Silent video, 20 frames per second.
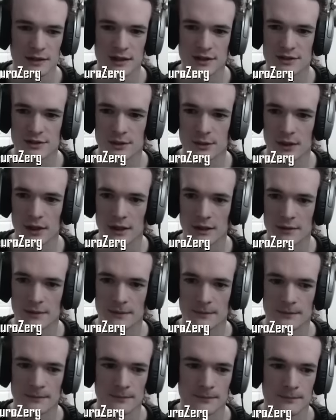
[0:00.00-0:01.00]
that's great.
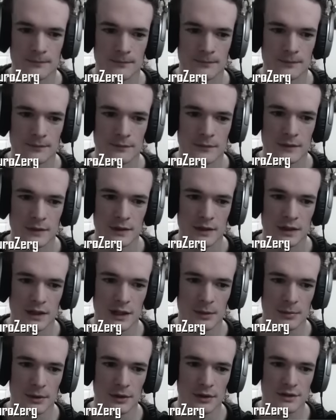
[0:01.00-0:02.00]
The
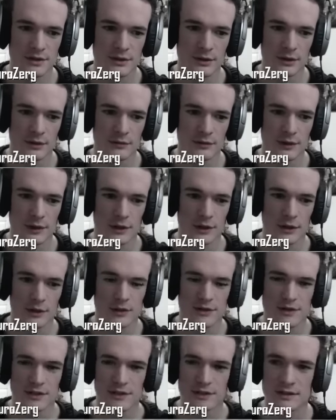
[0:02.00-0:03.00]
opponent's going for a third
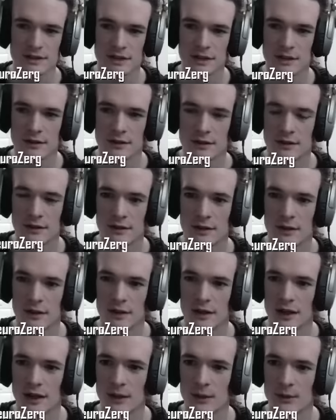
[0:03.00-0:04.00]
CC.
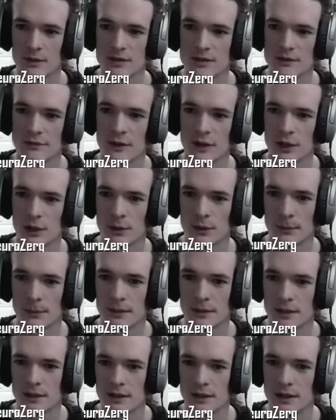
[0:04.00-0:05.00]
And what's the follow-up?
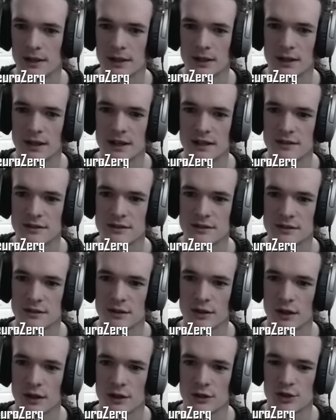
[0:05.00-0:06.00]
It's
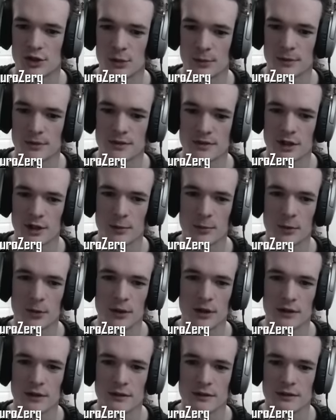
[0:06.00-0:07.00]
triple
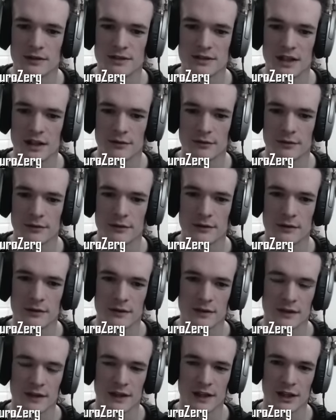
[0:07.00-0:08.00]
starport stuff.
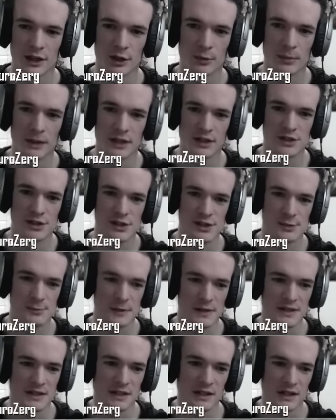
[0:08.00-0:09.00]
They go Banshees
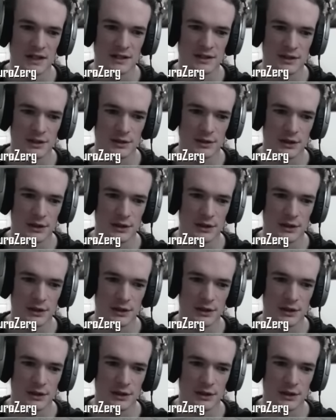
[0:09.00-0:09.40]
basically until